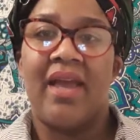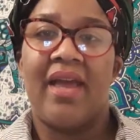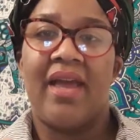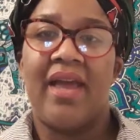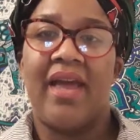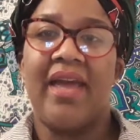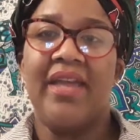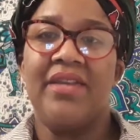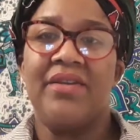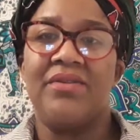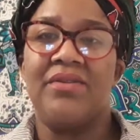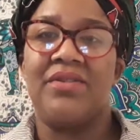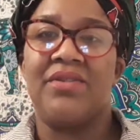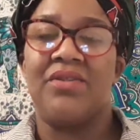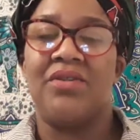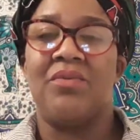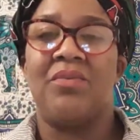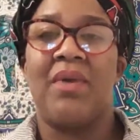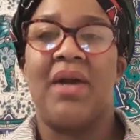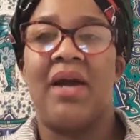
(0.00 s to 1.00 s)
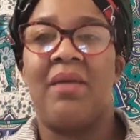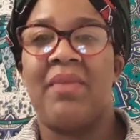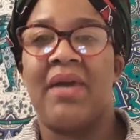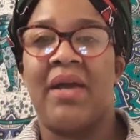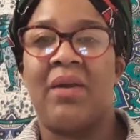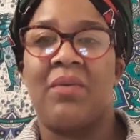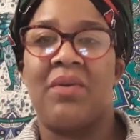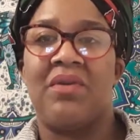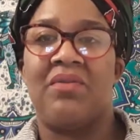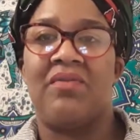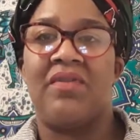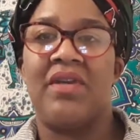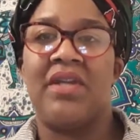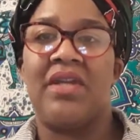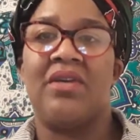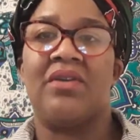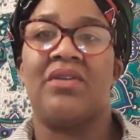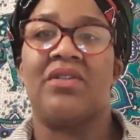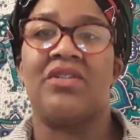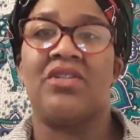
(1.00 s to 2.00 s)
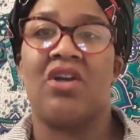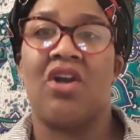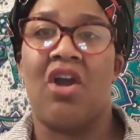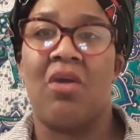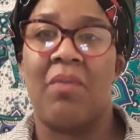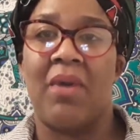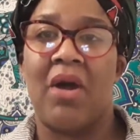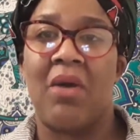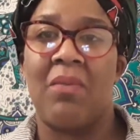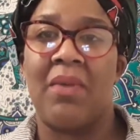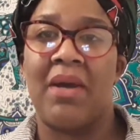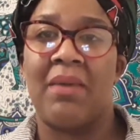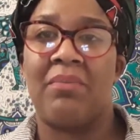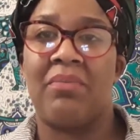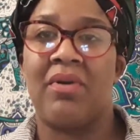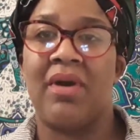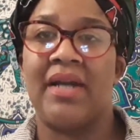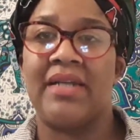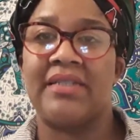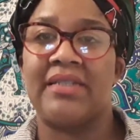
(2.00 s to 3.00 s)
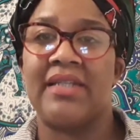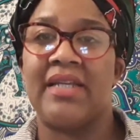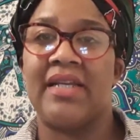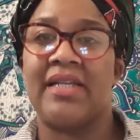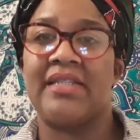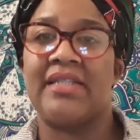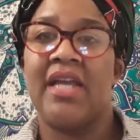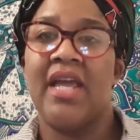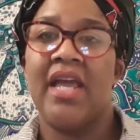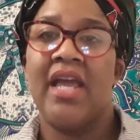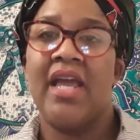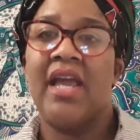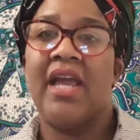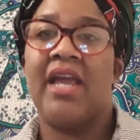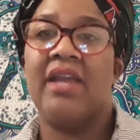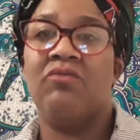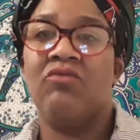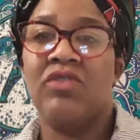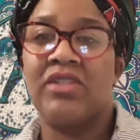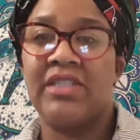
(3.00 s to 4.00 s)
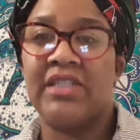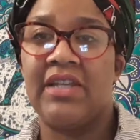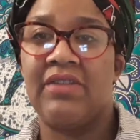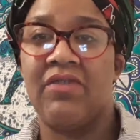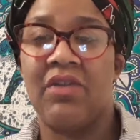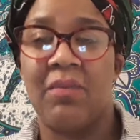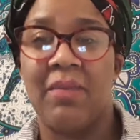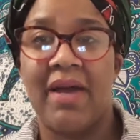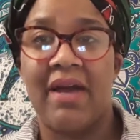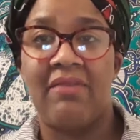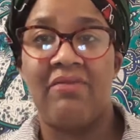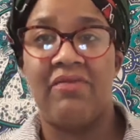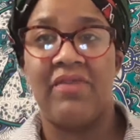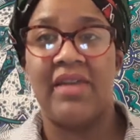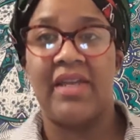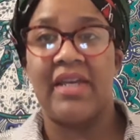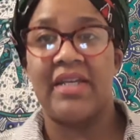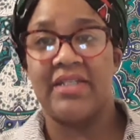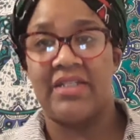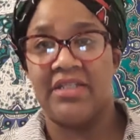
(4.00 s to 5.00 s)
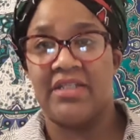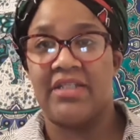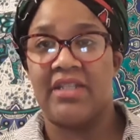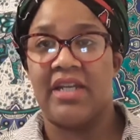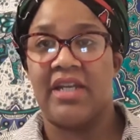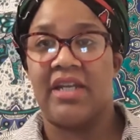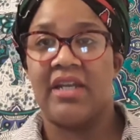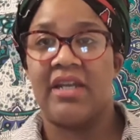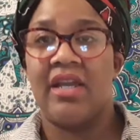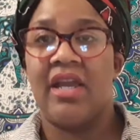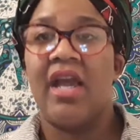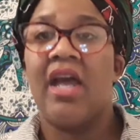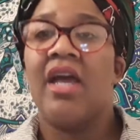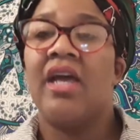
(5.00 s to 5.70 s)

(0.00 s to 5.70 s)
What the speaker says: Hey YouTube, I'm back with a video to talk about my process in receiving my VSG,